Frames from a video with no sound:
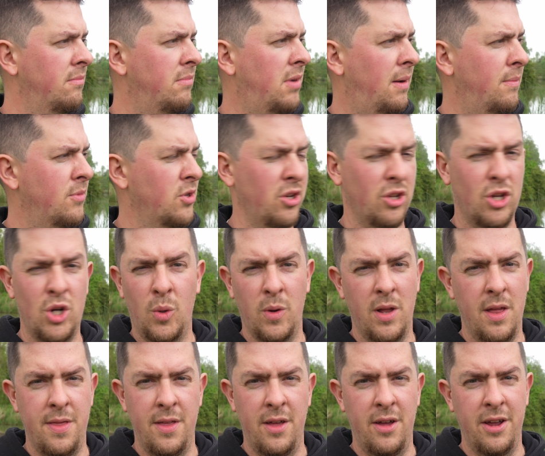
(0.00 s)
but I'm just gonna call
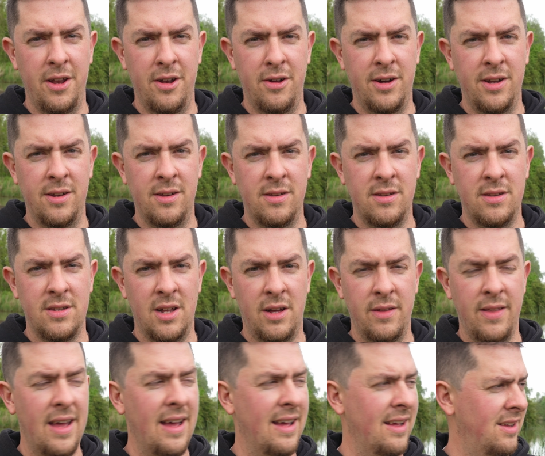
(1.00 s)
it 39. So
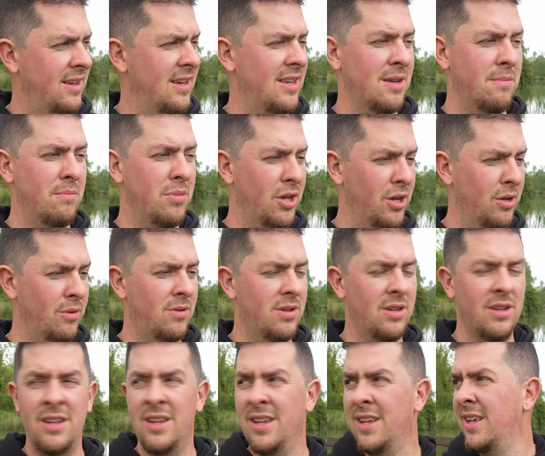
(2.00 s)
that is a beaut.
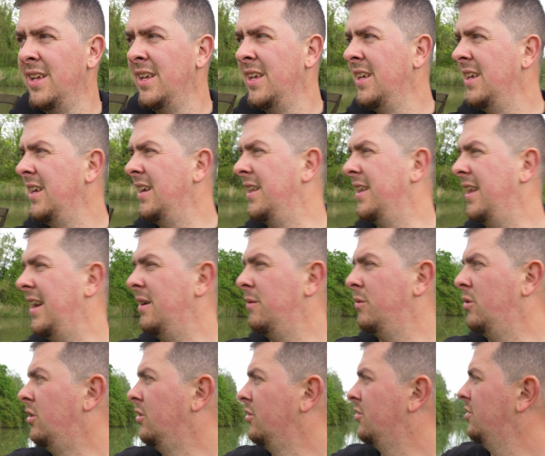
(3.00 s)
And that
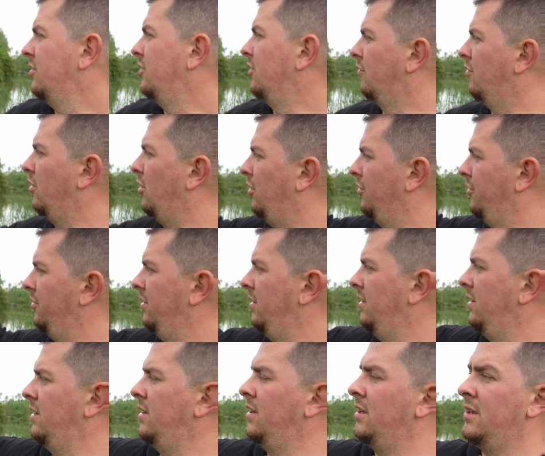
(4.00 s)
was the rod
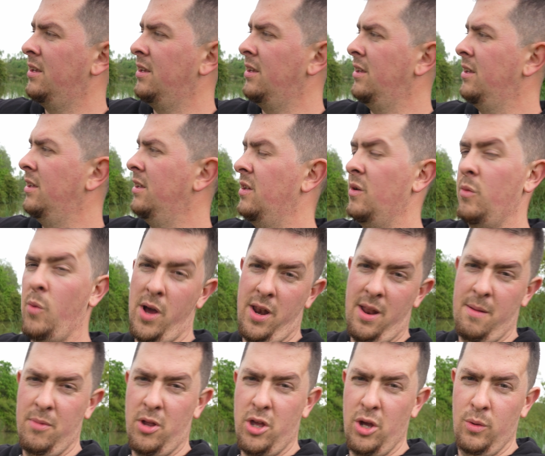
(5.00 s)
where
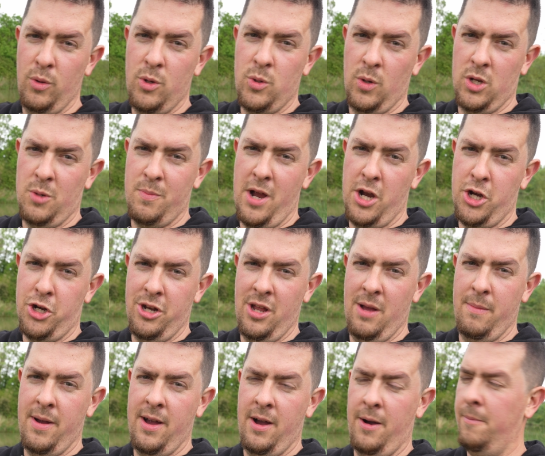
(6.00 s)
them coots were smashing it
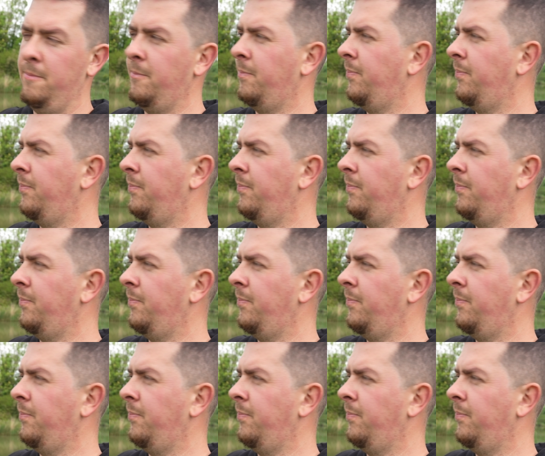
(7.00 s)
about.